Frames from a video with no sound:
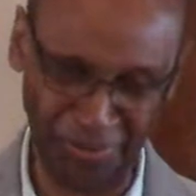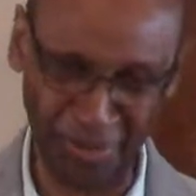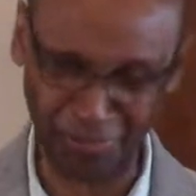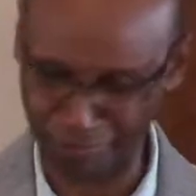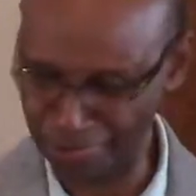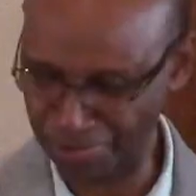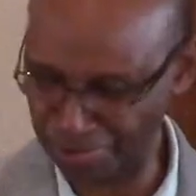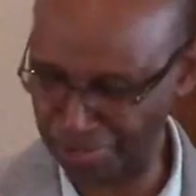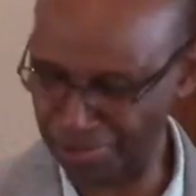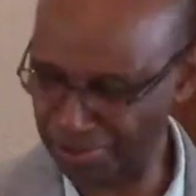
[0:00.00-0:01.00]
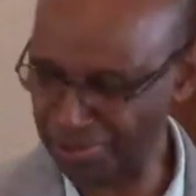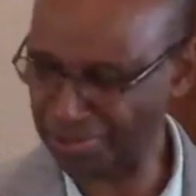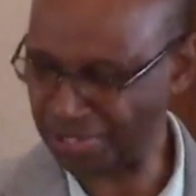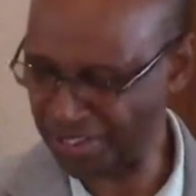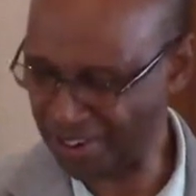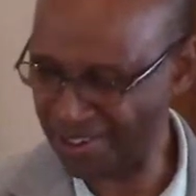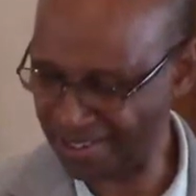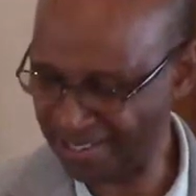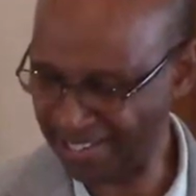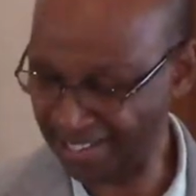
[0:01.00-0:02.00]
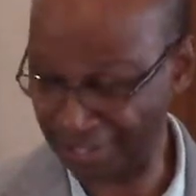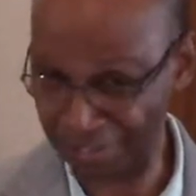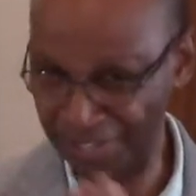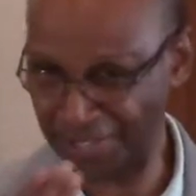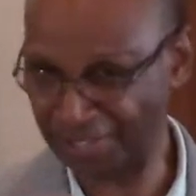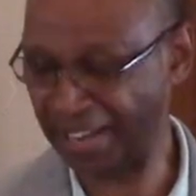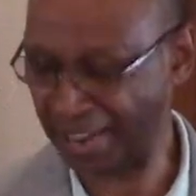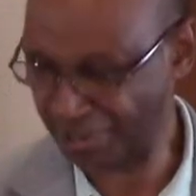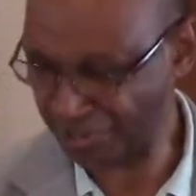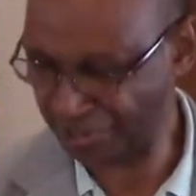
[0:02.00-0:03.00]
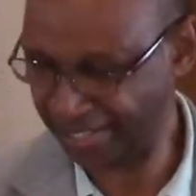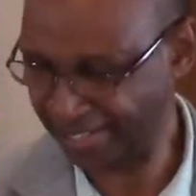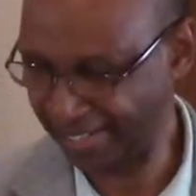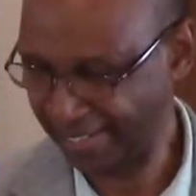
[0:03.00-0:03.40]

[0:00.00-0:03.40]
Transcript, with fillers: what roots do to a yard, as I shared last week,